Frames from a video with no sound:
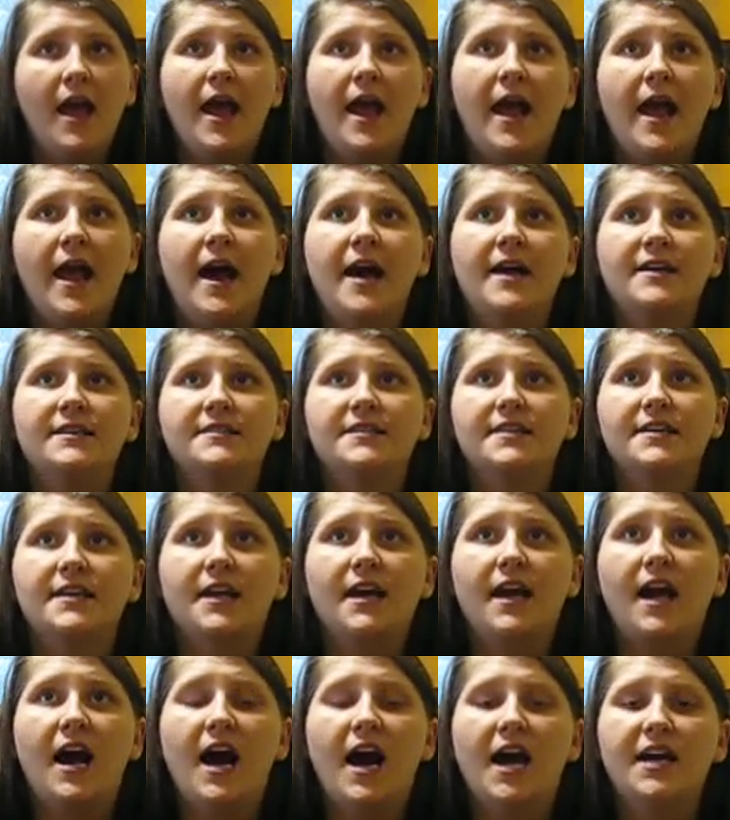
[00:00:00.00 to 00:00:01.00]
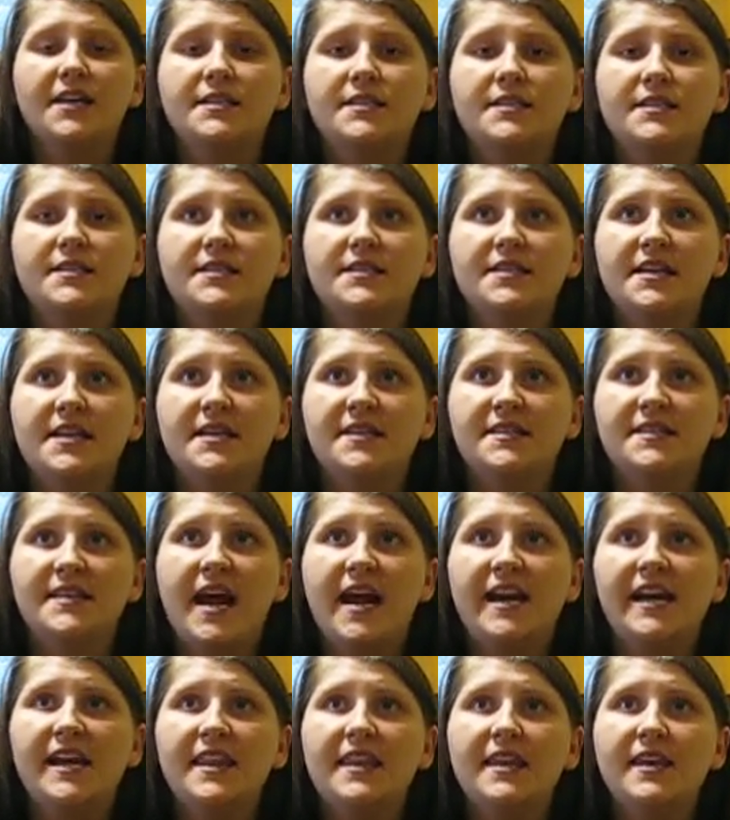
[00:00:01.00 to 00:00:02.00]
And cost is
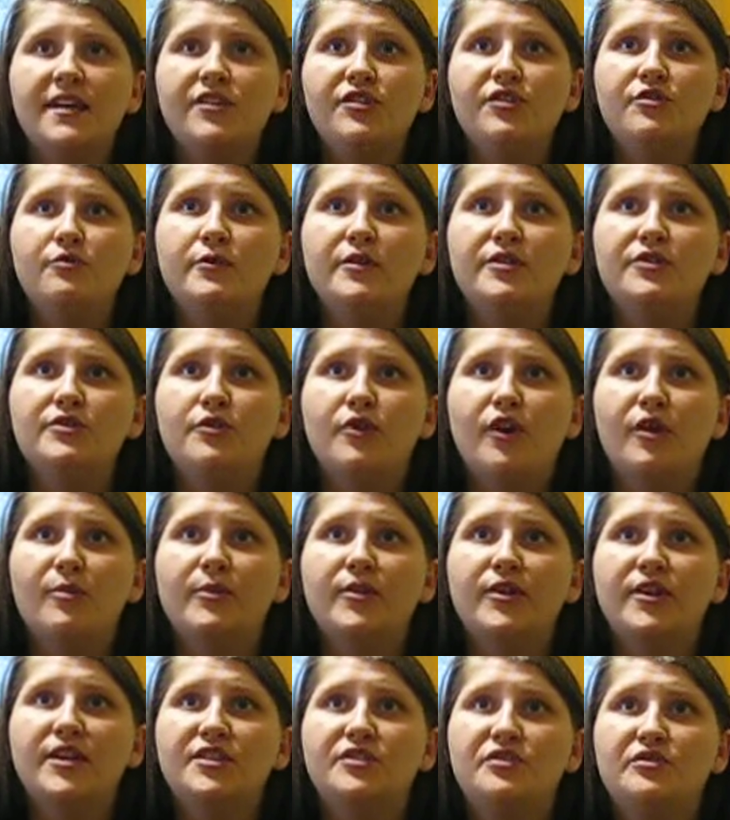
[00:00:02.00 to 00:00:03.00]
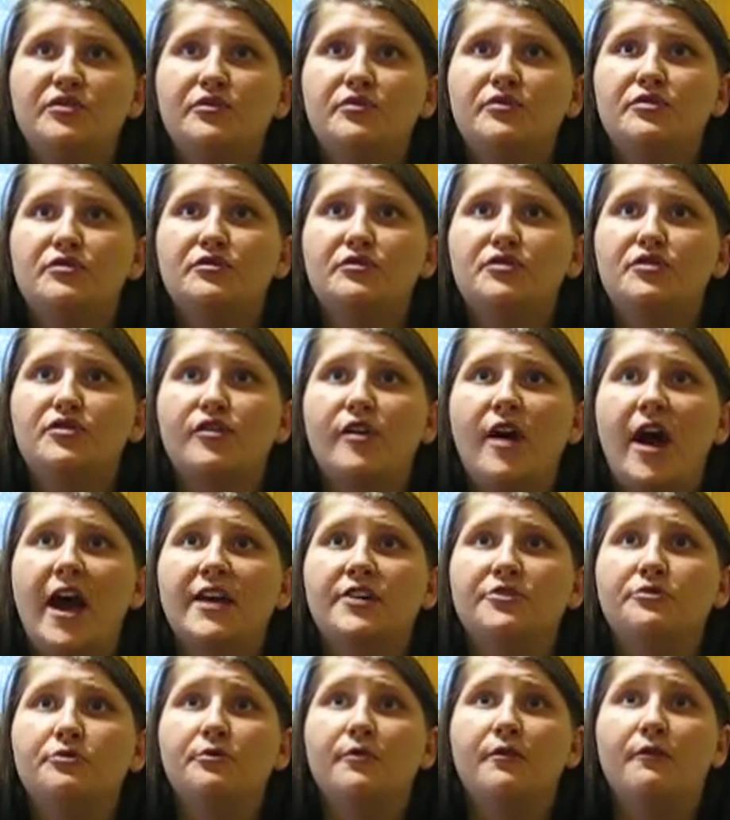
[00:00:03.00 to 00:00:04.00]
anything you would normally do to
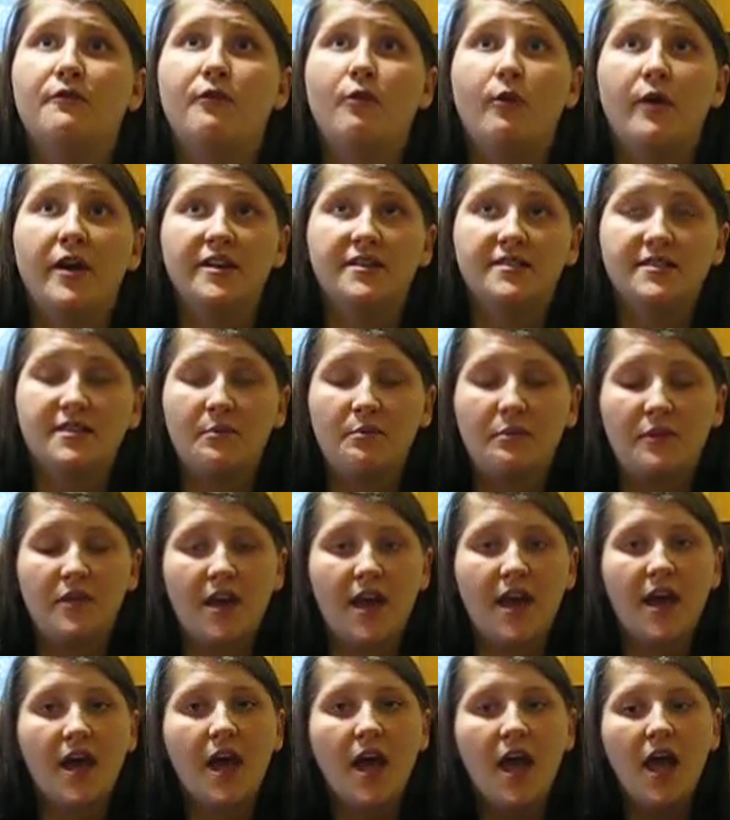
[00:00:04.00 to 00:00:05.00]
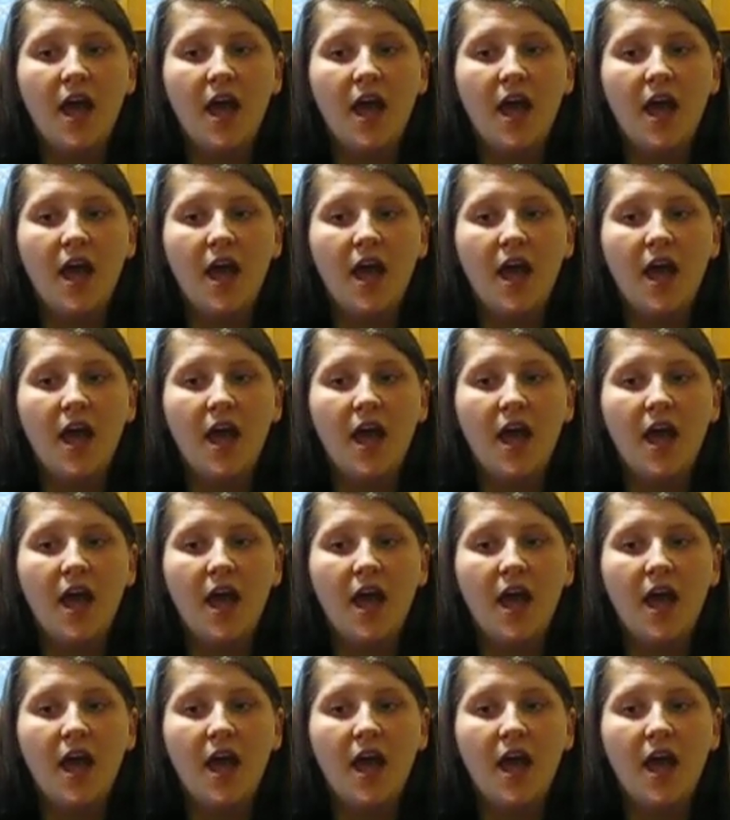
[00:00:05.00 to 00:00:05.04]
try to avoid something.